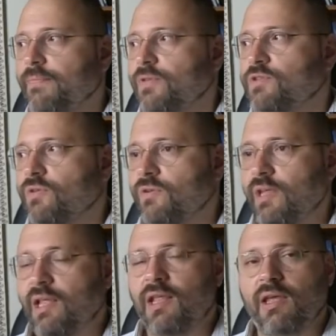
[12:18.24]
So
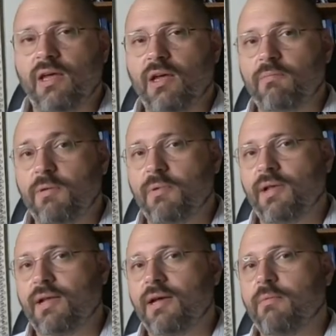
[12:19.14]
really, people
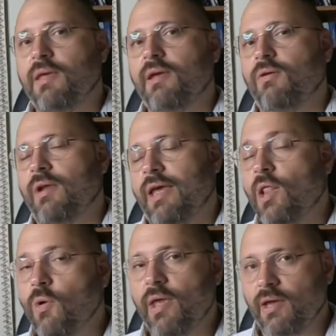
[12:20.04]
are coming or
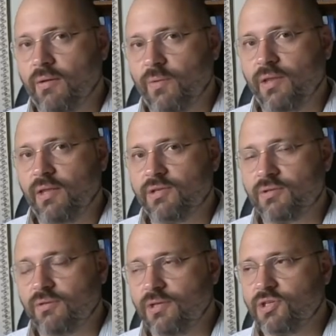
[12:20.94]
annoying with these
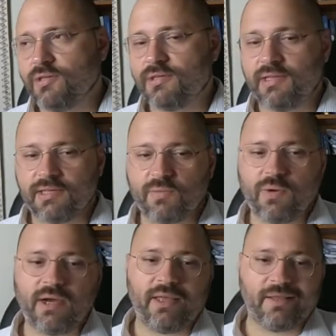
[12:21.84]
conditions. That's
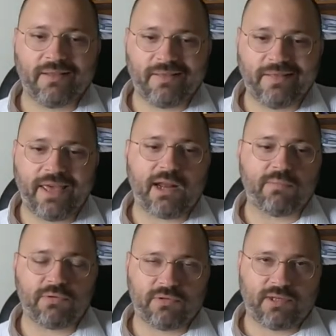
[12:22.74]
why they are
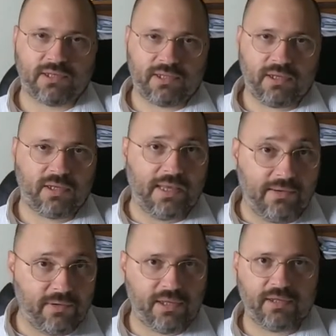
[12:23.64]
protesting,
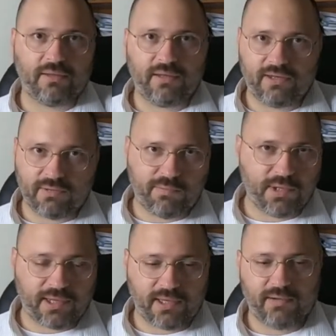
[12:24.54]
even if there is
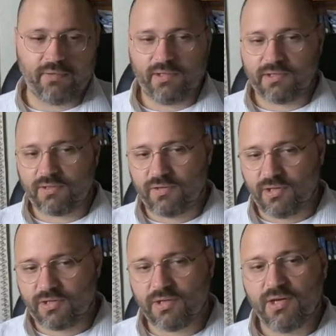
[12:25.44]
blood now in the
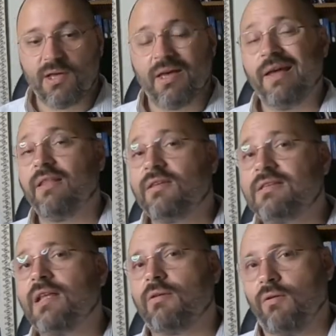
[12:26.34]
streets. And this
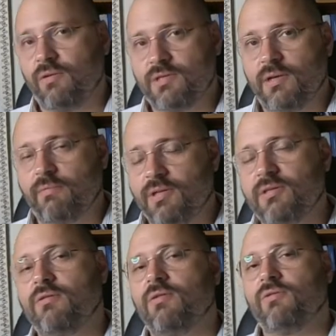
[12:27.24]
is not going to stop. This
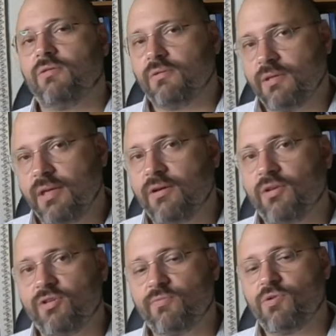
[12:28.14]
is going to
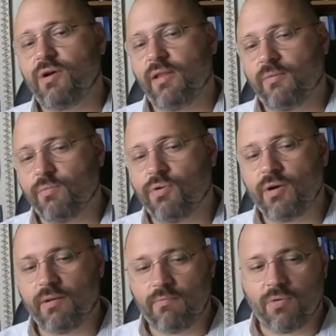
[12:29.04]
increase more and
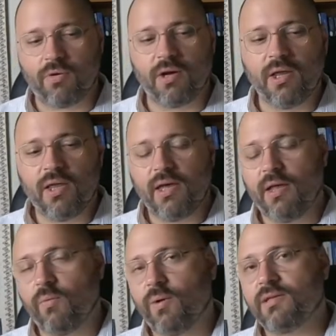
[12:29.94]
more and more.
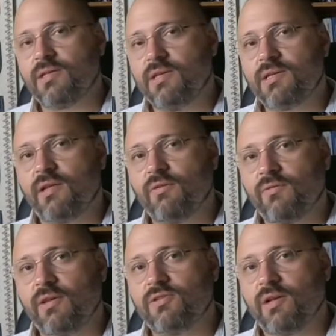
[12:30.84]
And once these kind of
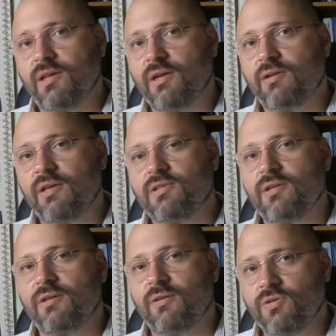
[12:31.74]
things are
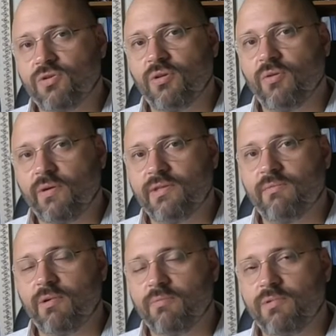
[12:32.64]
increasing, you should always
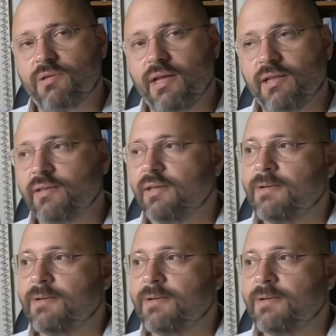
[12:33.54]
remember that